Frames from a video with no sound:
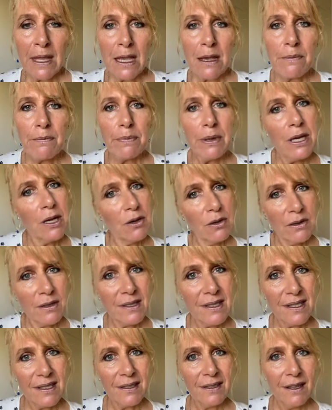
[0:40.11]

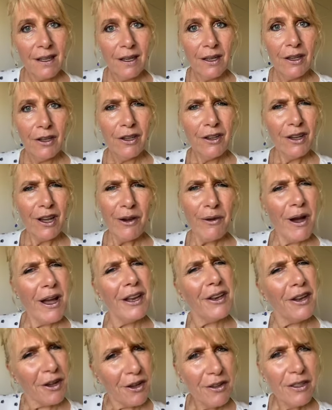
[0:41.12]
Because you go, I
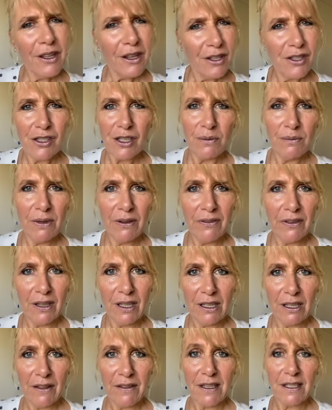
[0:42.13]
know that I shouldn't be feeling
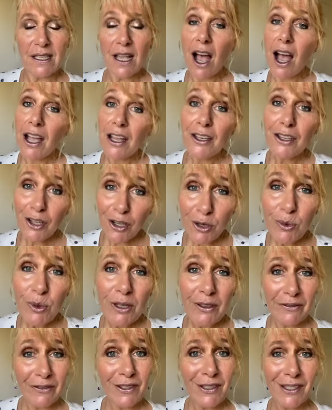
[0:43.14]
like this. I know what
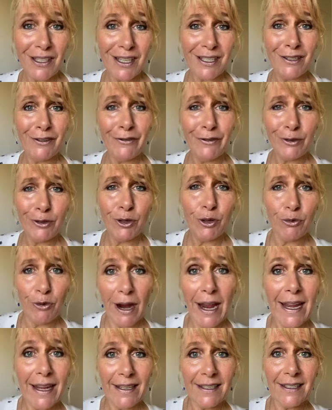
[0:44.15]
it feels like to feel
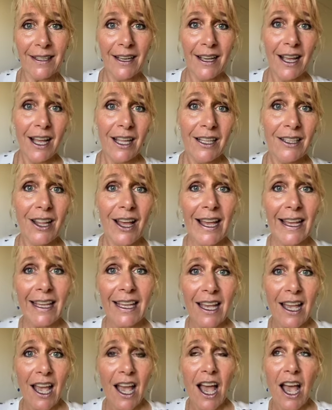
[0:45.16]
great. Like
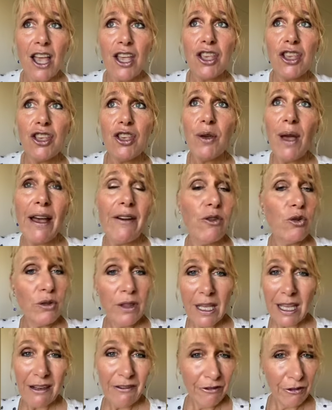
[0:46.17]
you have all the
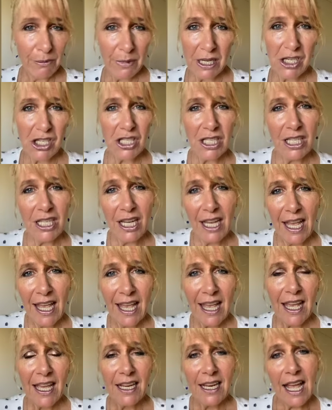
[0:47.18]
information in your
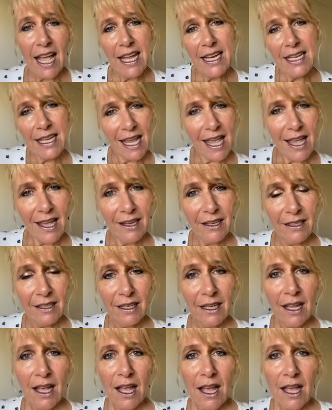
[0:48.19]
head, and yet
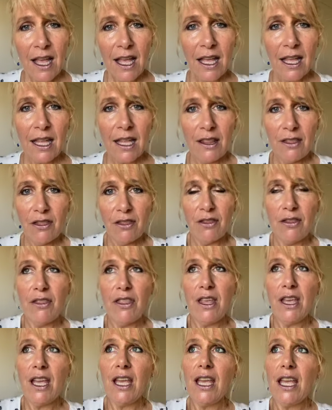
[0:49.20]

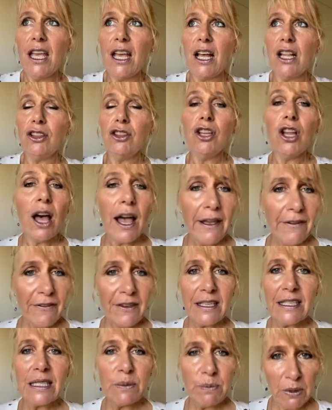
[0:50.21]
the life
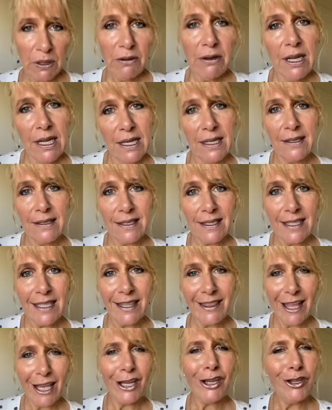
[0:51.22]
experience
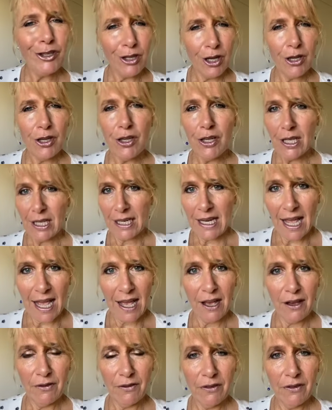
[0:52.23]
that you know you can
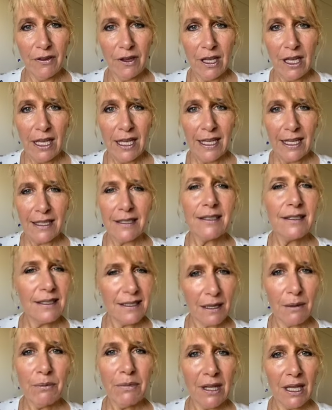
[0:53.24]
have isn't
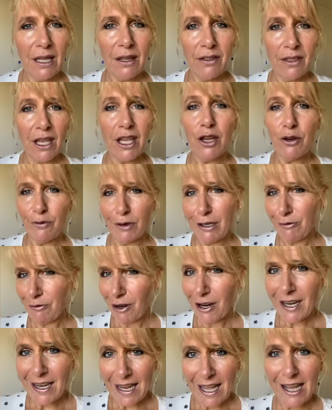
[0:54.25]
something that you're in
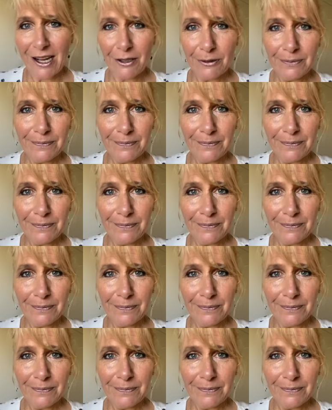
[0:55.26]
right now.